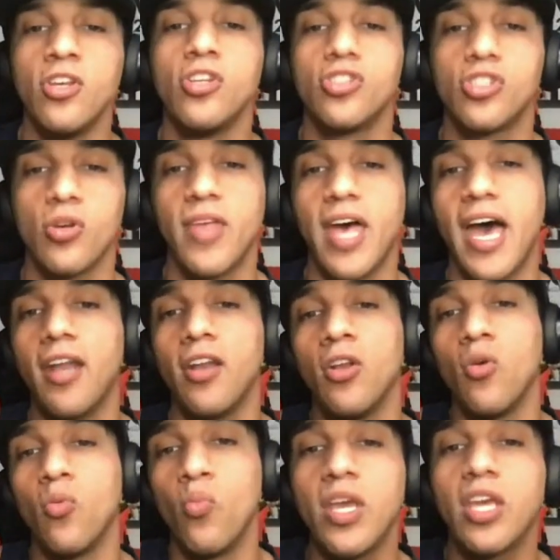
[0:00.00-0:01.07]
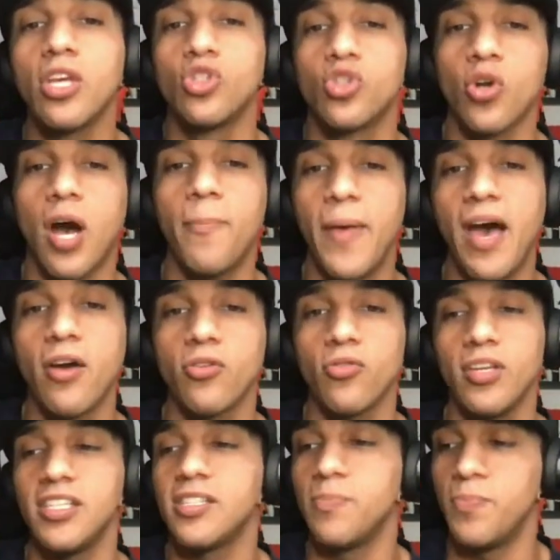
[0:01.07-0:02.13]
so that we can draw
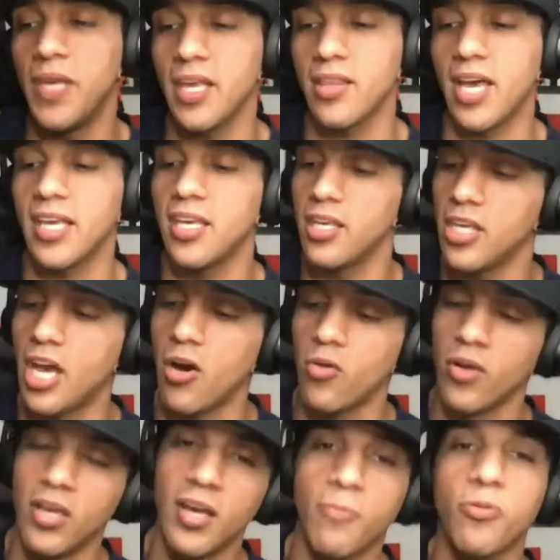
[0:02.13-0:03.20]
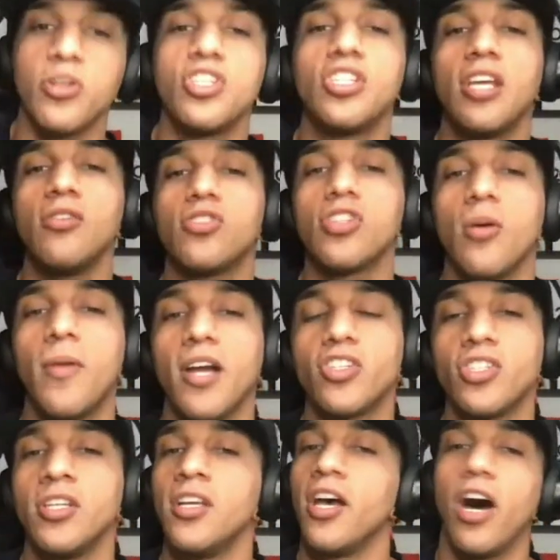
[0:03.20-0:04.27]
boundaries being like, yo, appreciate you so much.
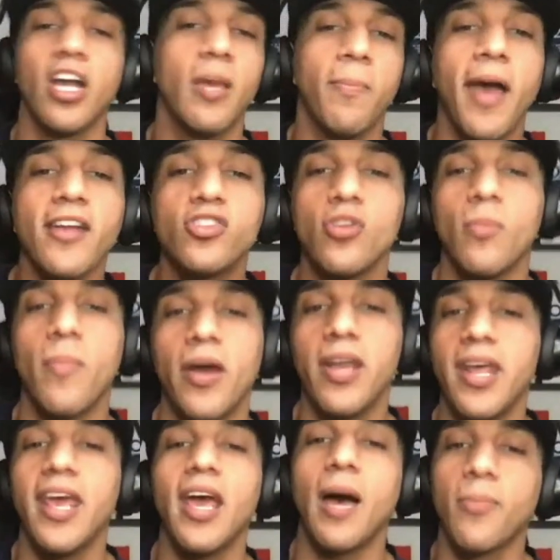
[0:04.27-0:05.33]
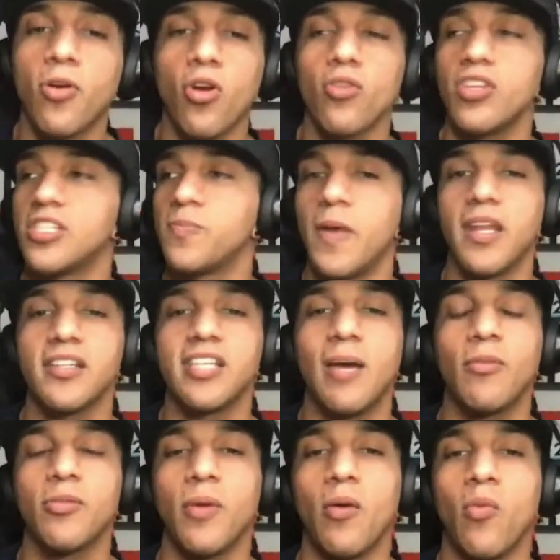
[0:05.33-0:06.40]
I'll get back to you on Monday. I'm currently spending time
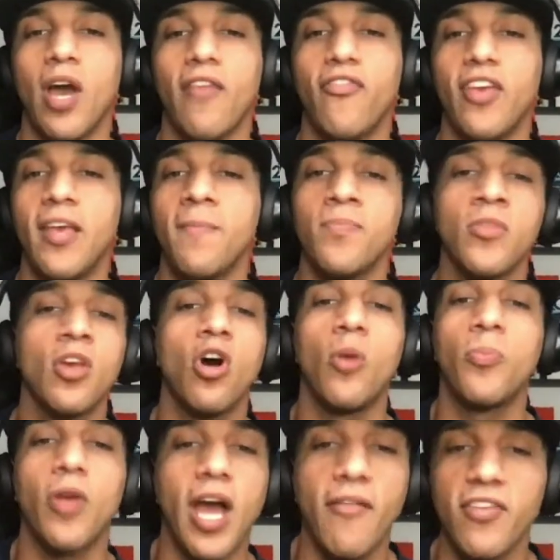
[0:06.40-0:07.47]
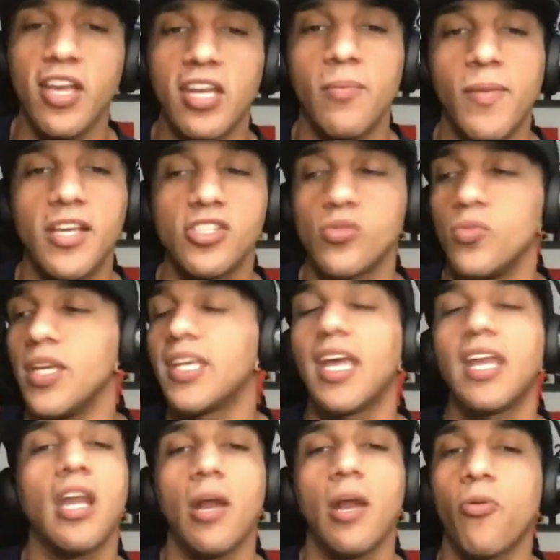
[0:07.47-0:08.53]
with my wifey. Hope you're having an amazing
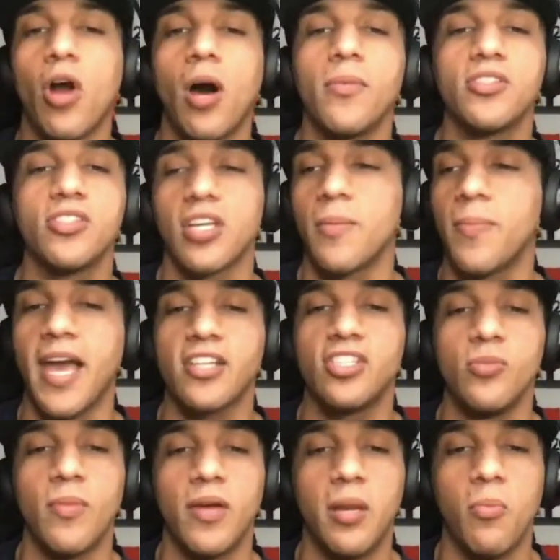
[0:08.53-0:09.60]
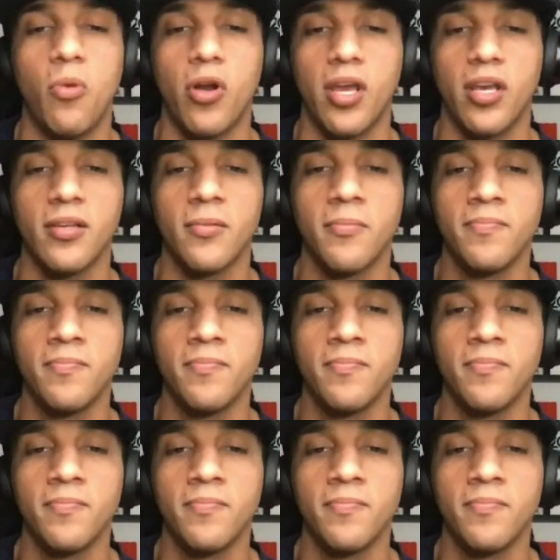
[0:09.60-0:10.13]
weekend. And I promise I'll get back to you Monday morning.